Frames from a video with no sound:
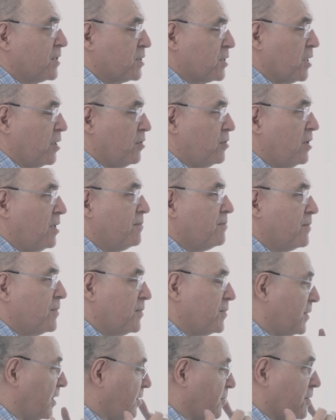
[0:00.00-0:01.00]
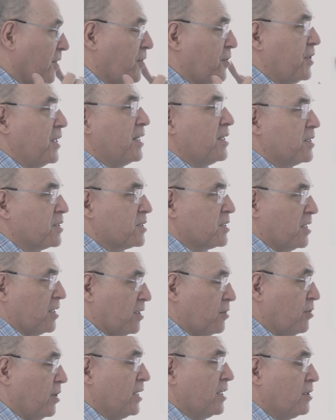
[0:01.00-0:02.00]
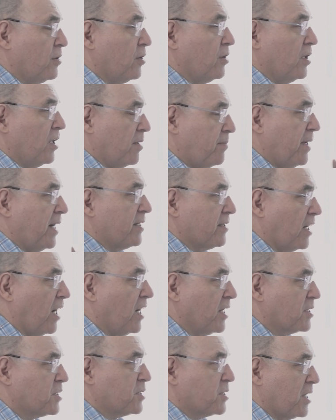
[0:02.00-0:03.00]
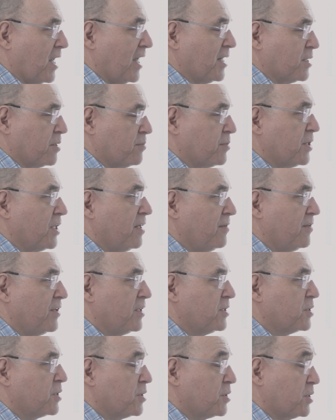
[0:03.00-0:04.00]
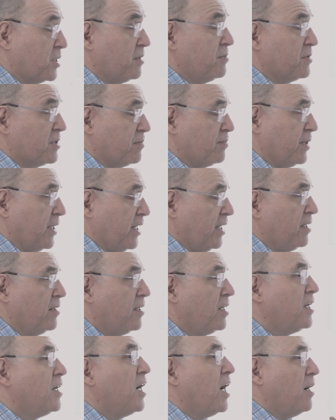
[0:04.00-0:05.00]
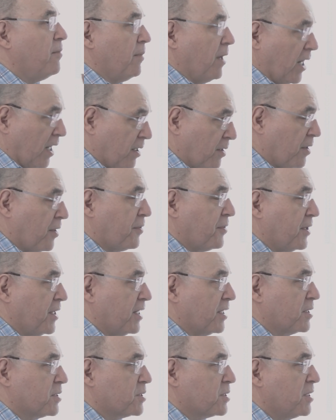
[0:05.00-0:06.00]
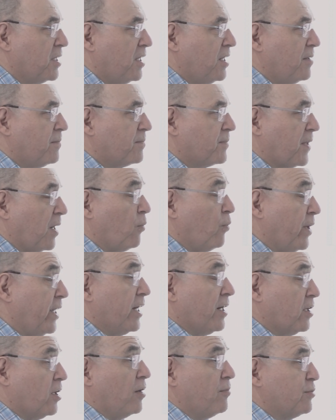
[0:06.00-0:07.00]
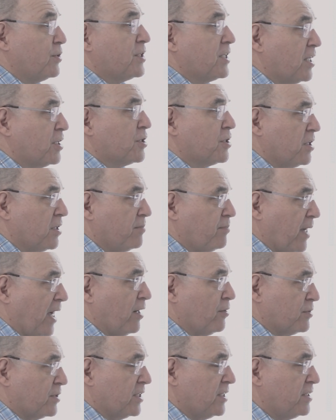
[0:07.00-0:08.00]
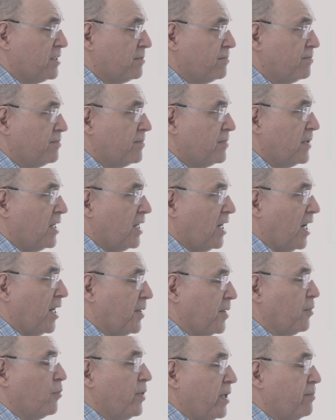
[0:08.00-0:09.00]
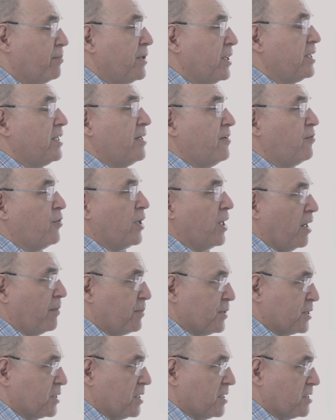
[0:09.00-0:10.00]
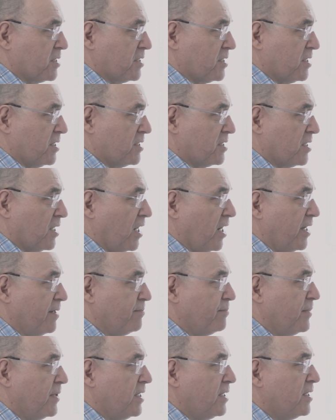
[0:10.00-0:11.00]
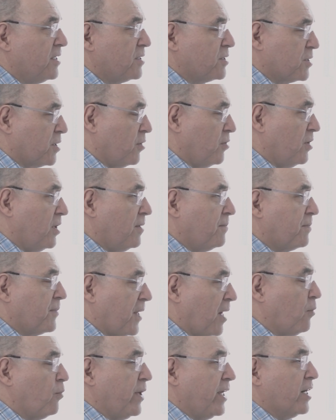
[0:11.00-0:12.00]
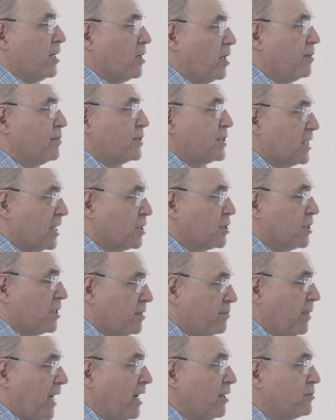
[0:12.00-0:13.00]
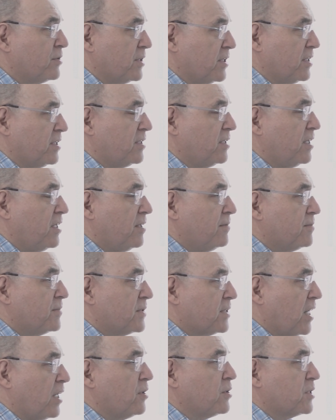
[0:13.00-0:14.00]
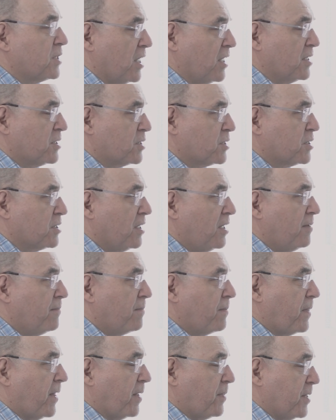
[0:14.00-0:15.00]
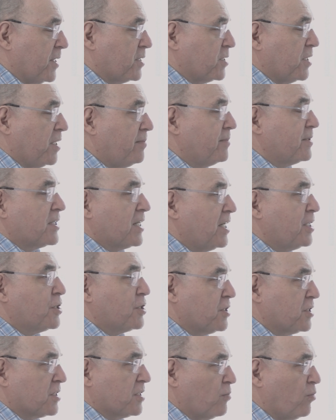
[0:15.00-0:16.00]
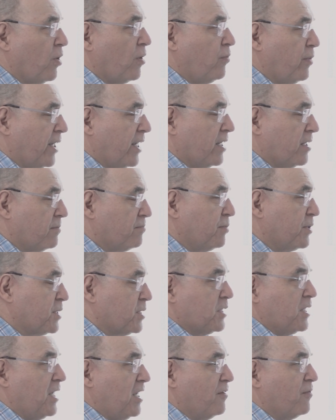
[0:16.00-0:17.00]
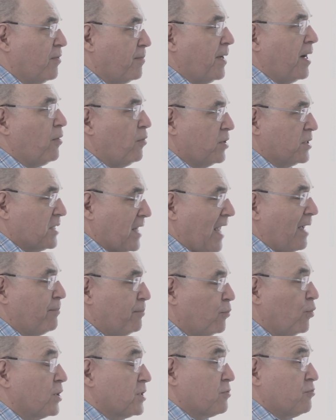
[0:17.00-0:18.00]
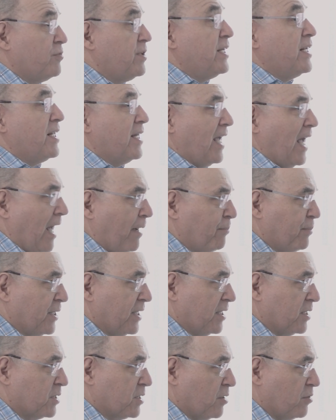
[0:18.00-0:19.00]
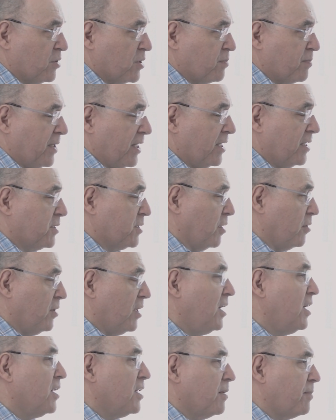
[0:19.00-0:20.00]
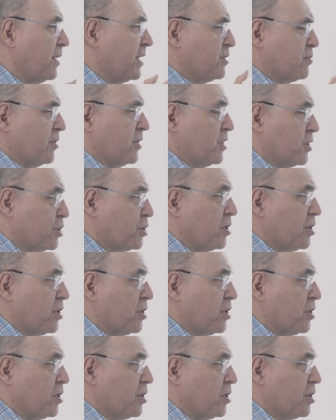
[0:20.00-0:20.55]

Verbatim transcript: So the, the things that are critical about us as observers seem to be, among other things, that we are computationally bounded and that we believe we are persistent in time. So, that we are computationally bounded tells us that there's limitations to what we can perceive about what's, hap- what's really happening, so to speak. So, the place where this